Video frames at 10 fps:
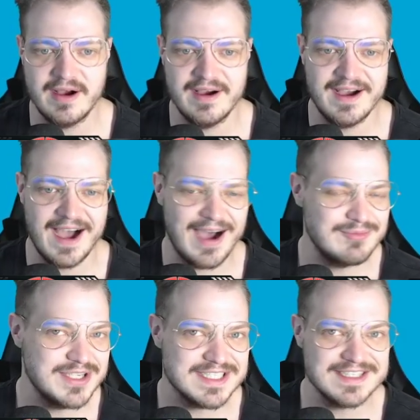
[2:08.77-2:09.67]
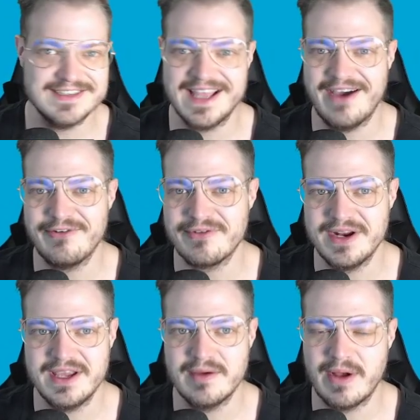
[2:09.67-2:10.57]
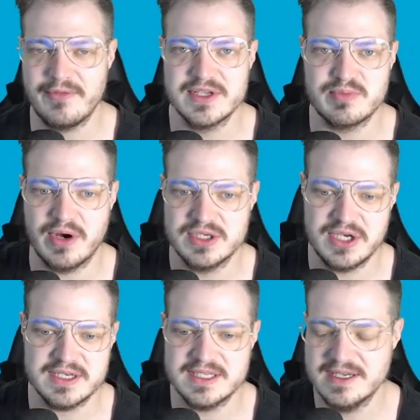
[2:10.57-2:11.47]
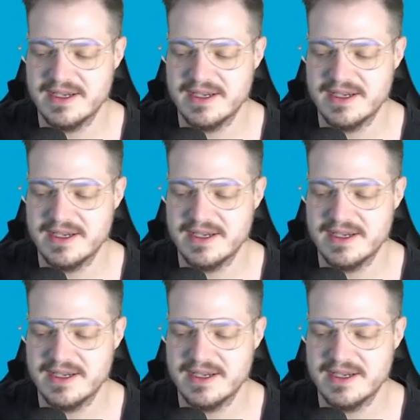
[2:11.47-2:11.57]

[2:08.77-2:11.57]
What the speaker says: I'm just now reading about this project.